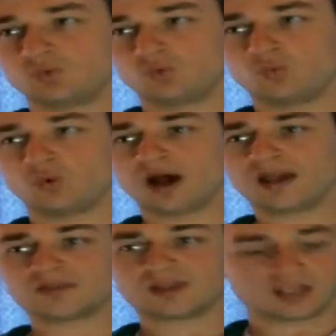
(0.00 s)
Why
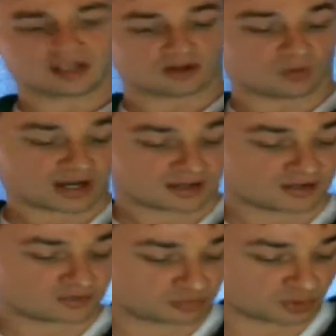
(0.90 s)
are
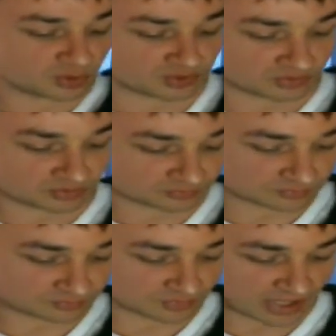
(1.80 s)
these important?
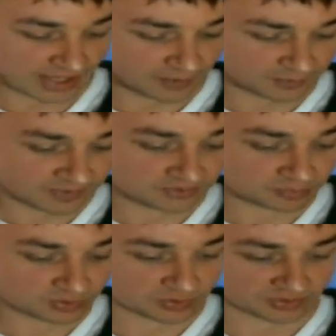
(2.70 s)
How are these
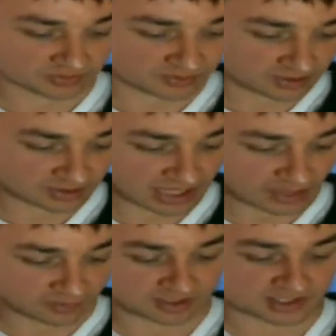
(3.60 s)
important? How
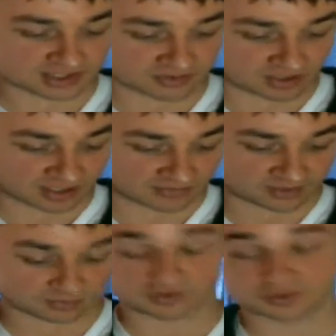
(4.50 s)
can I generalize
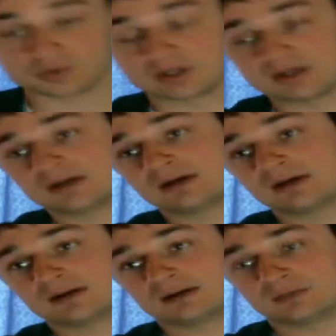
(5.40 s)
them to
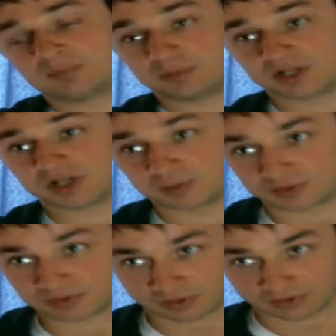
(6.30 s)
be applicable to
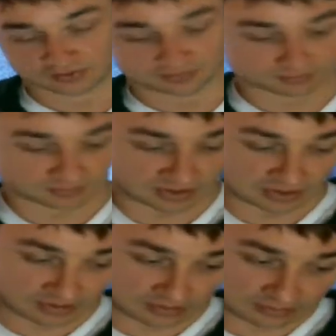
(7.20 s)
adults?
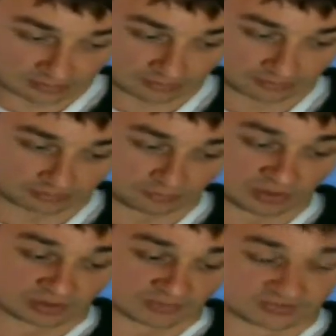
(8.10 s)

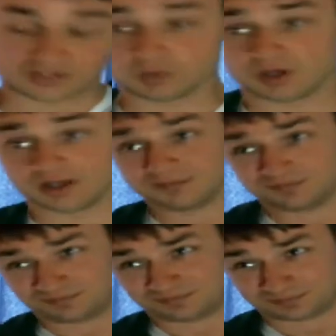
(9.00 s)
Well, stage 1,
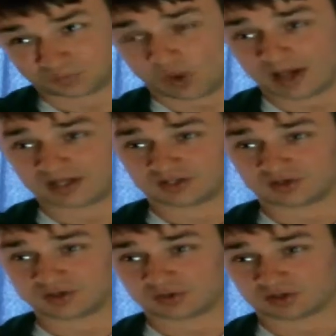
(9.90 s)
why do
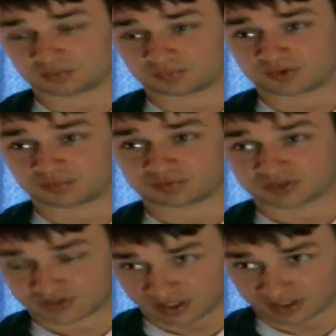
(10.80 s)
they learn the
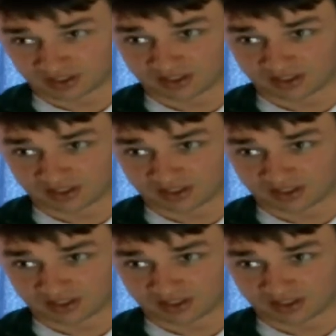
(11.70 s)
prosody